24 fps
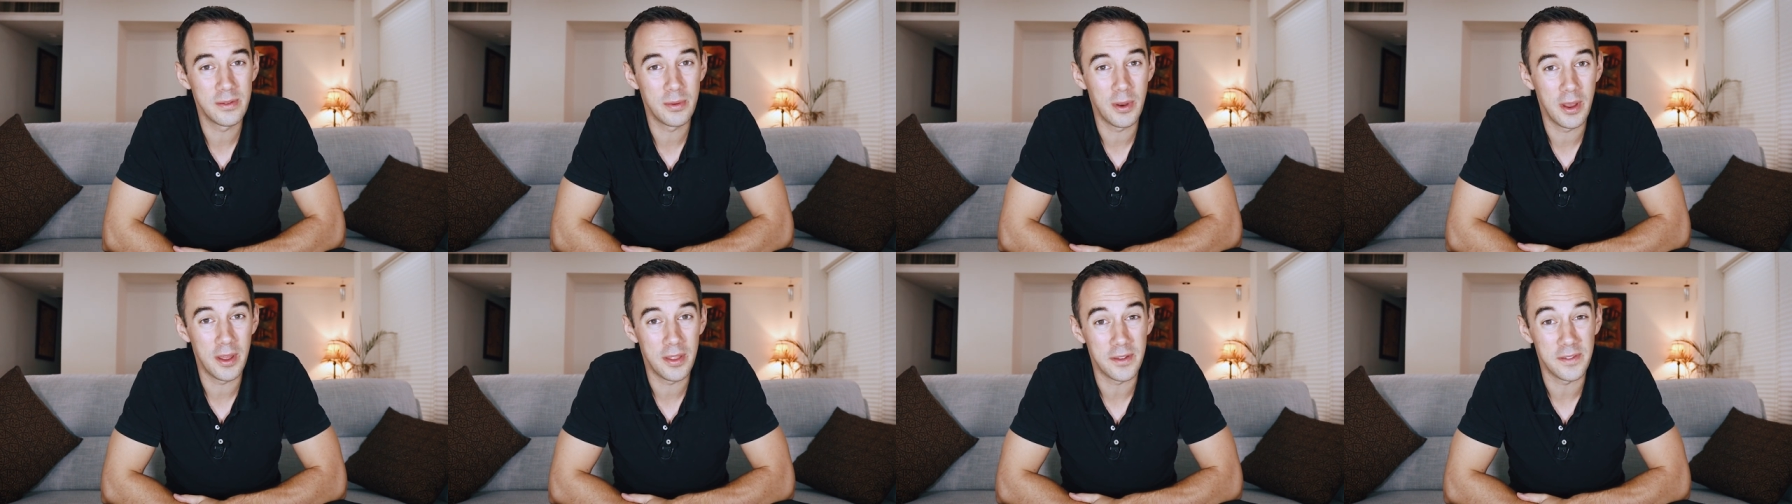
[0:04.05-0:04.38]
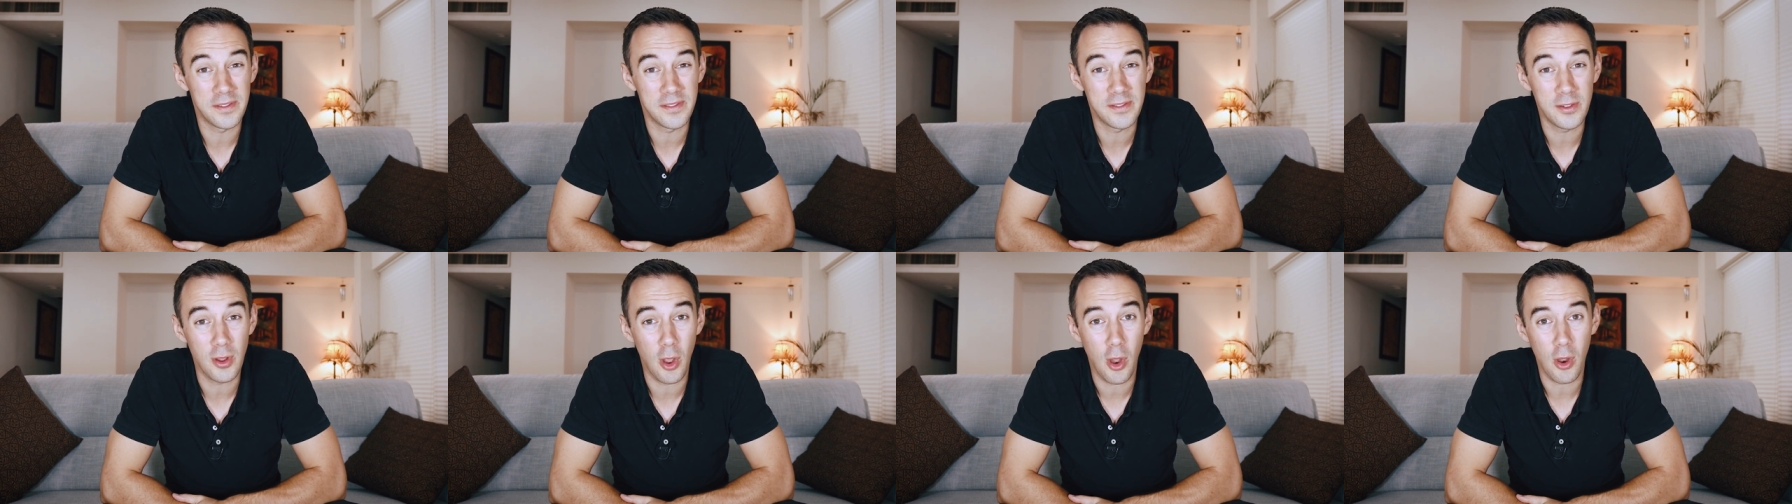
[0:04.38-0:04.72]
worth
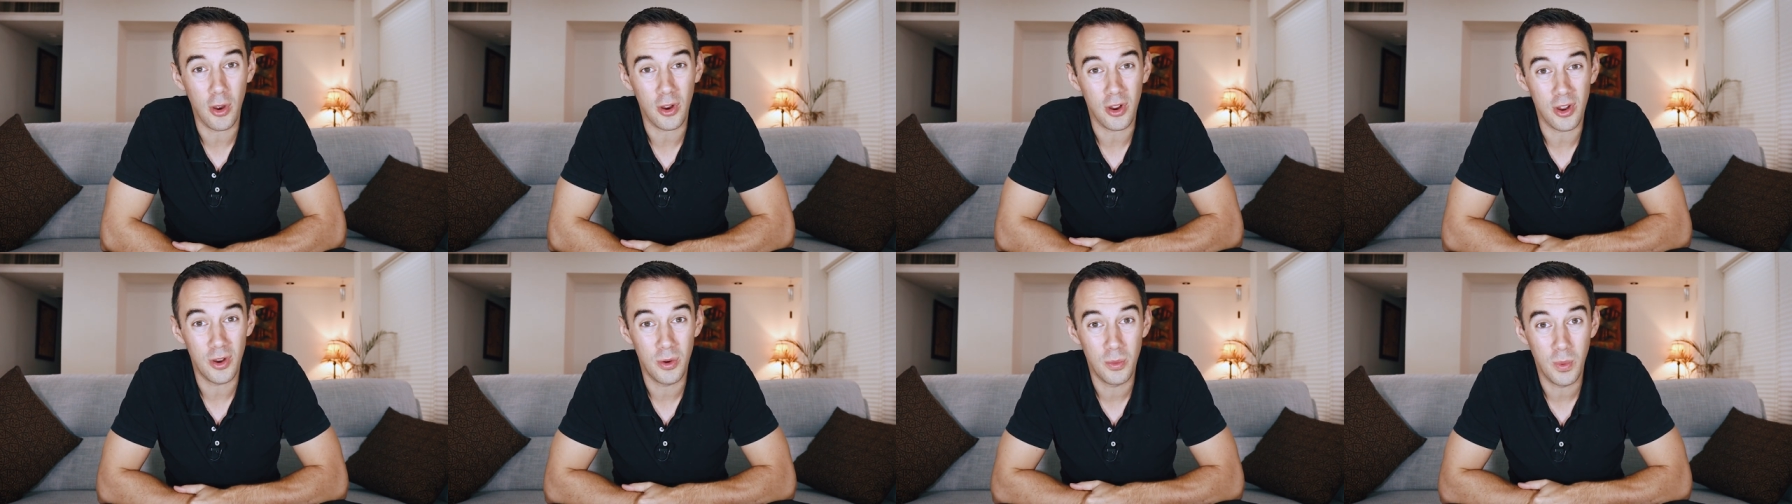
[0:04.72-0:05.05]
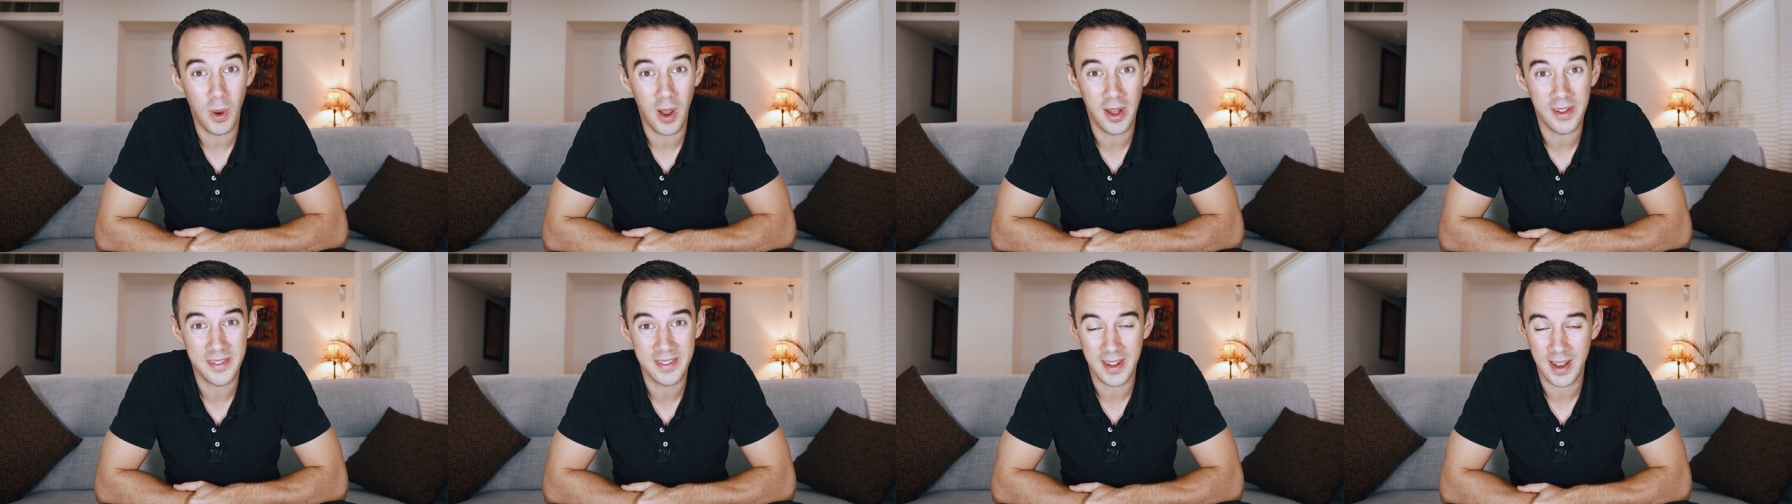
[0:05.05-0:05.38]
of stock
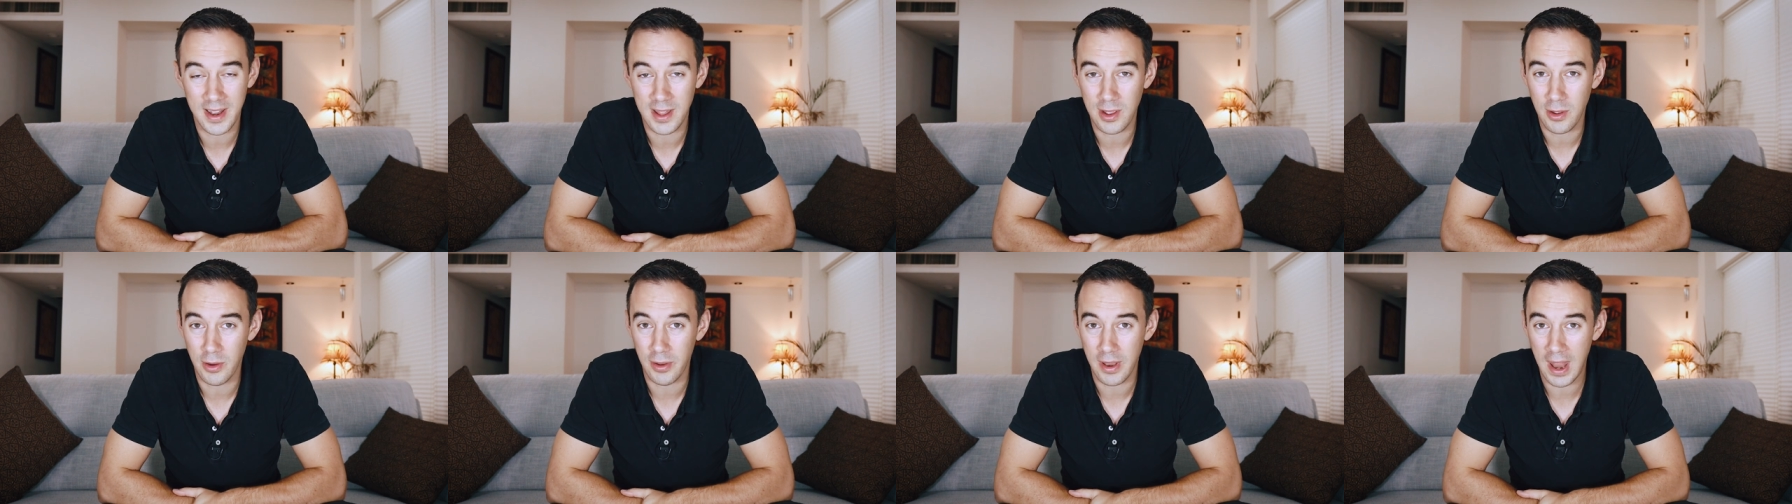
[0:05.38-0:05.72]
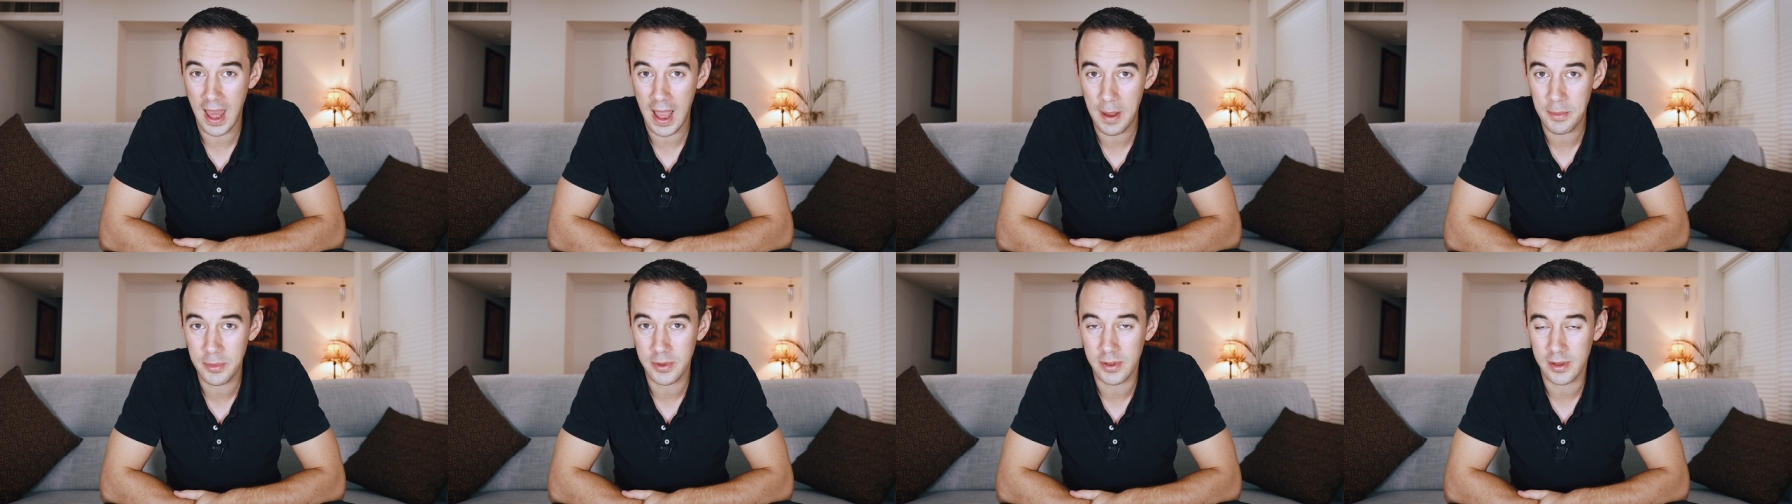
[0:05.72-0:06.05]
while selling on
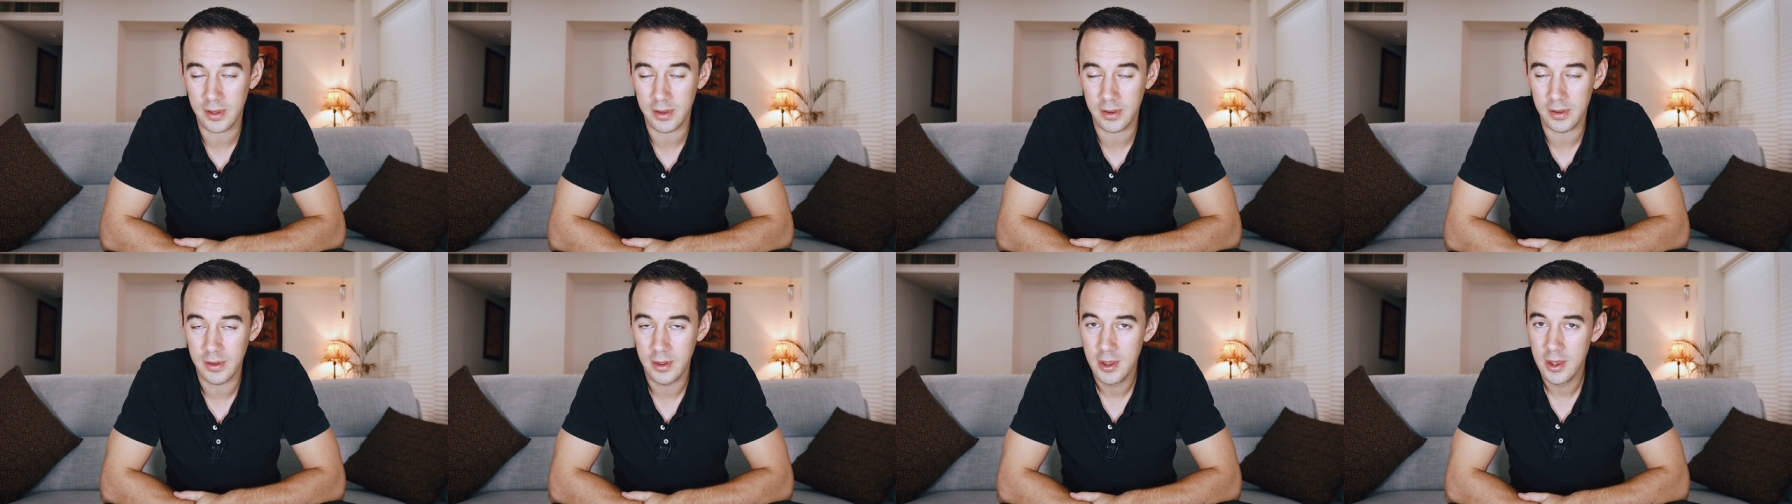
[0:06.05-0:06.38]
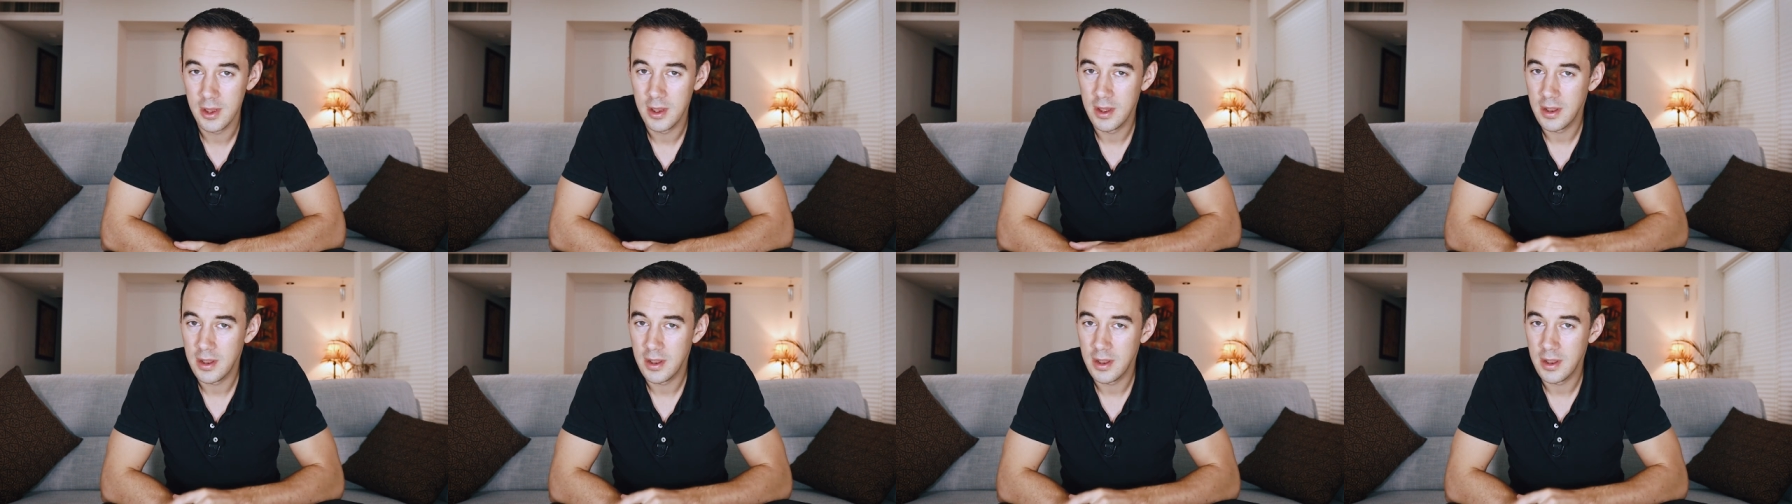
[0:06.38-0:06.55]
Amazon.